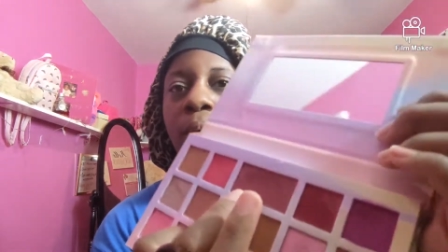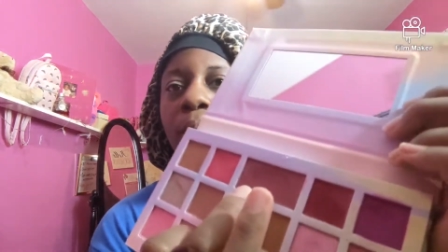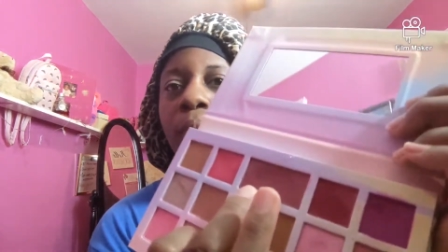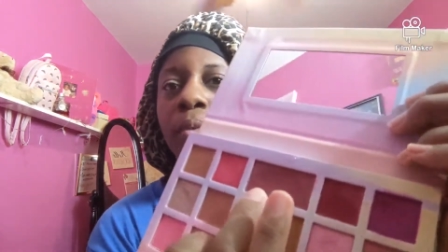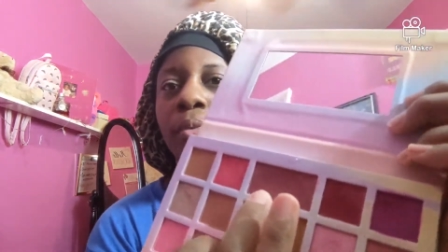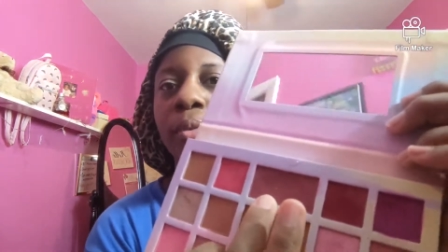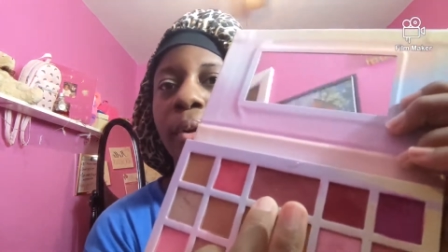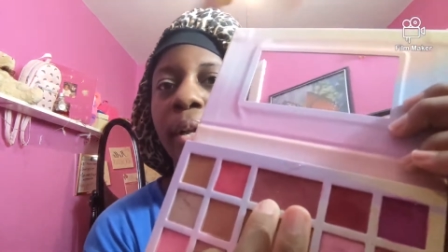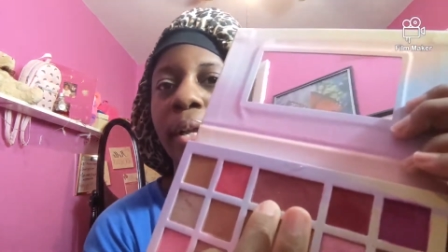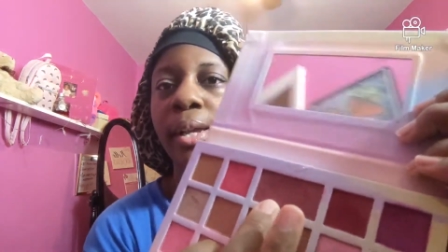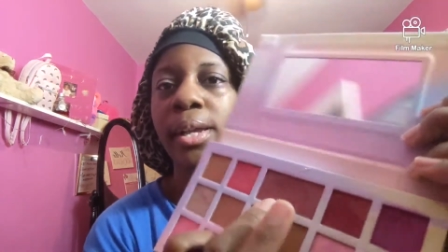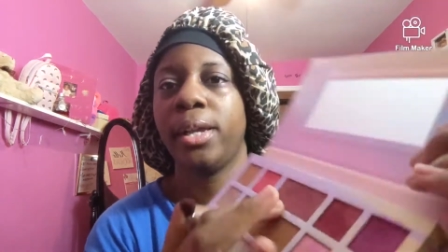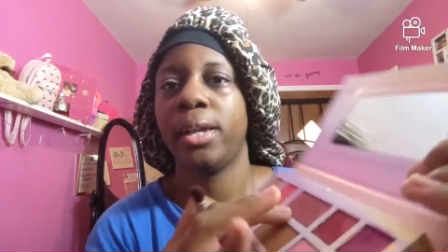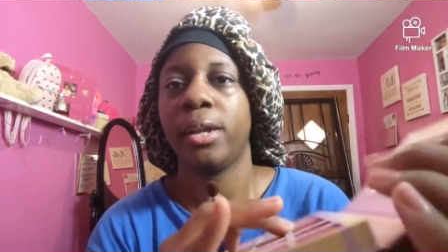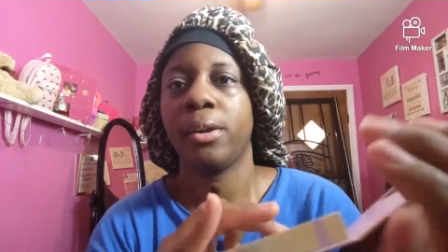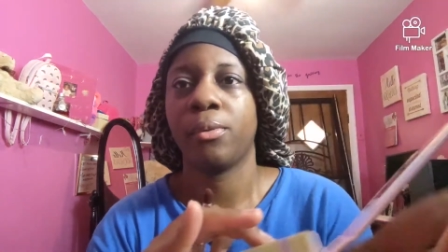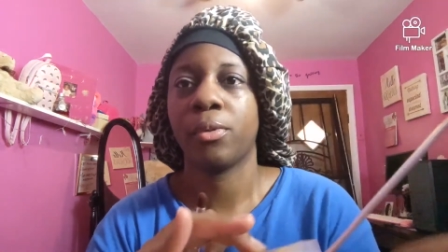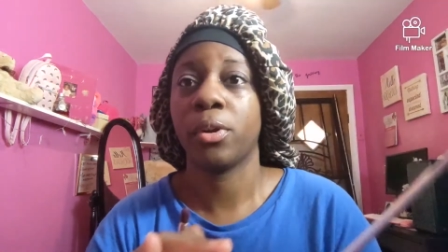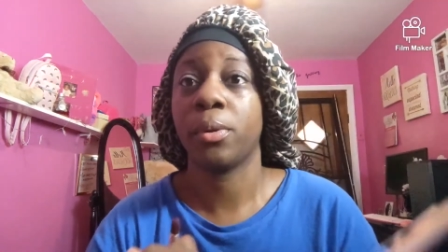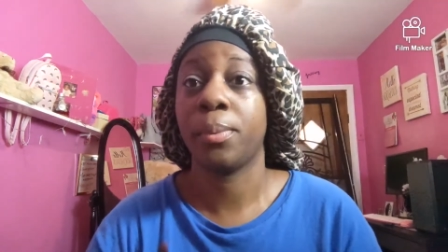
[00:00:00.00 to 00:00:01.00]
one right here.
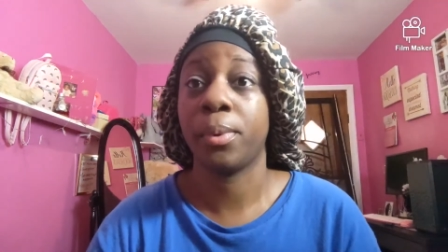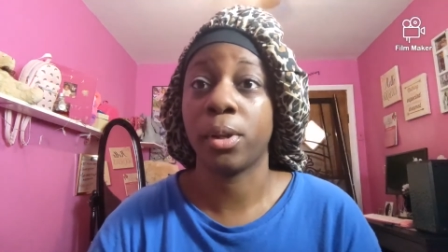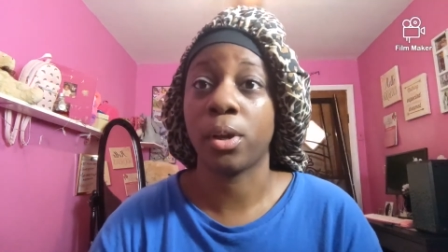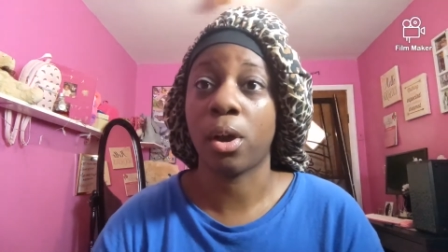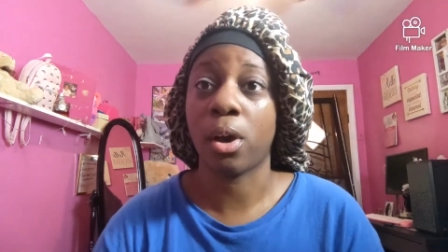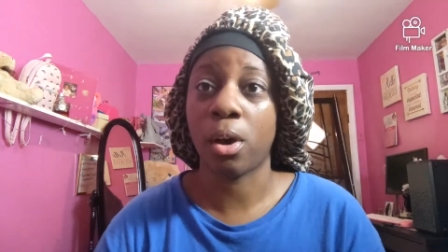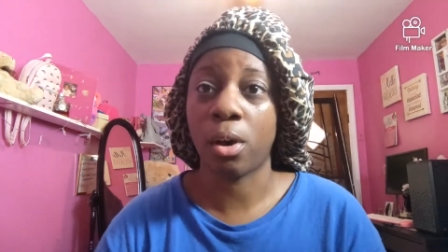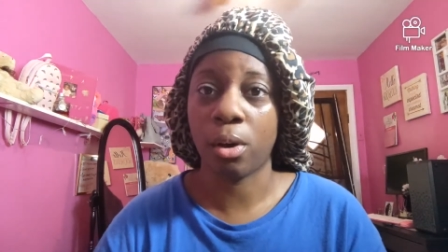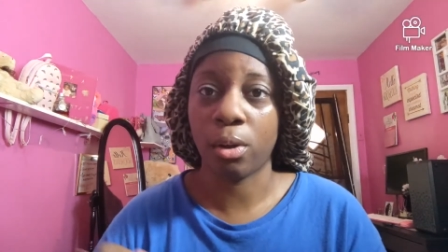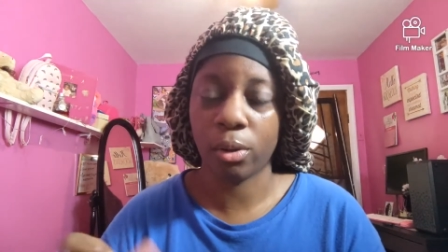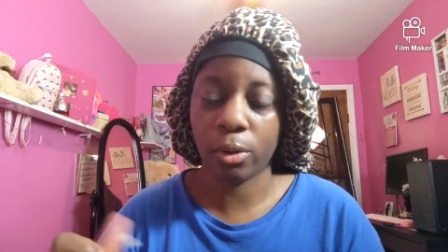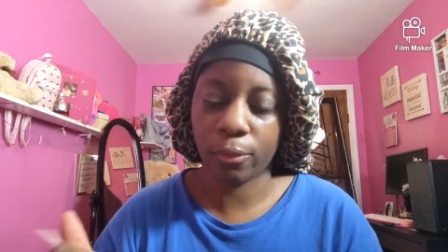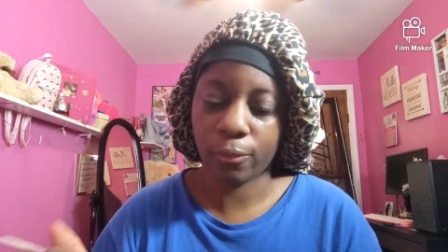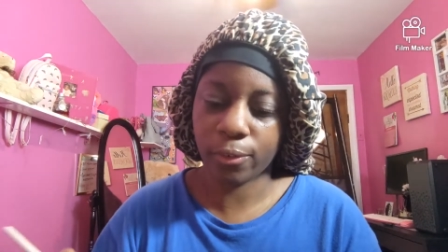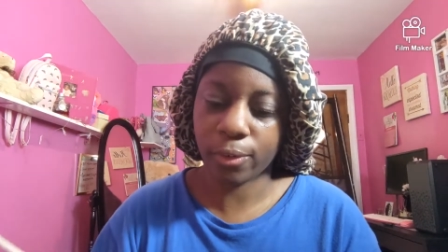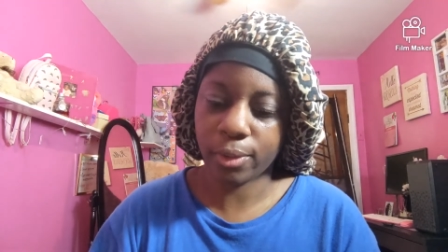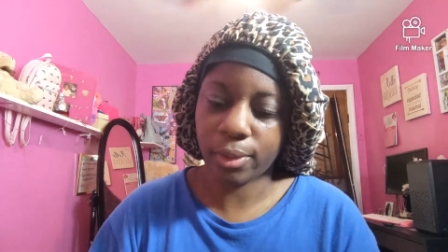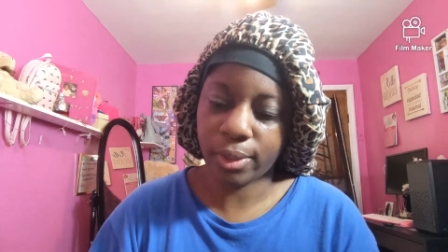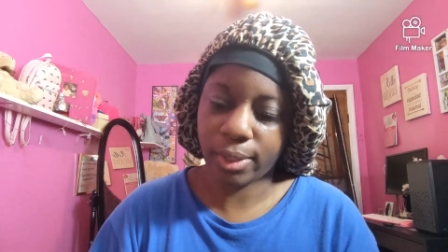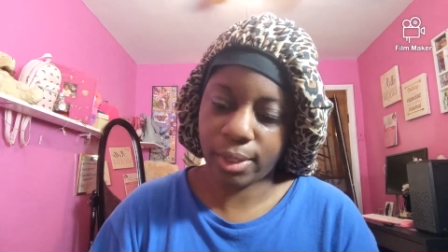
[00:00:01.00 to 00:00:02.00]
I'm going to put it all over
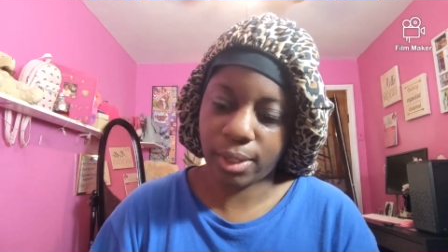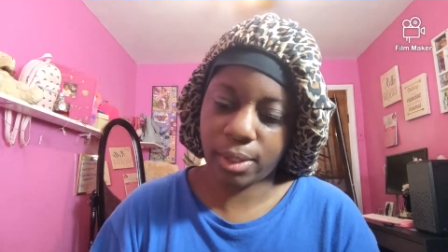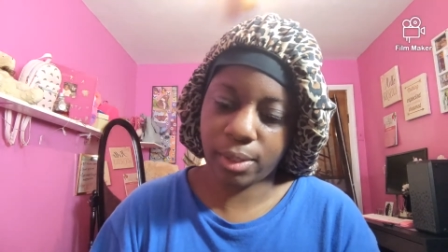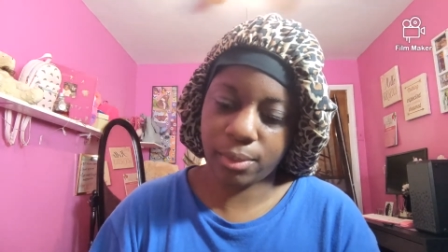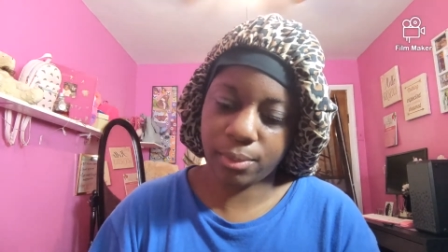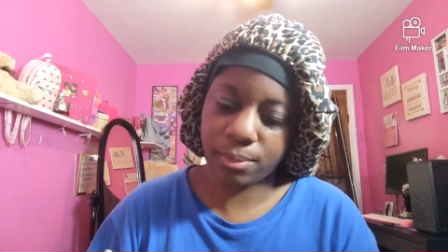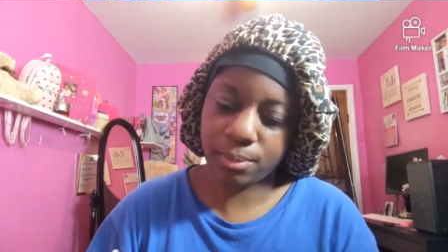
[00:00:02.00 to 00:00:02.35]
the lid.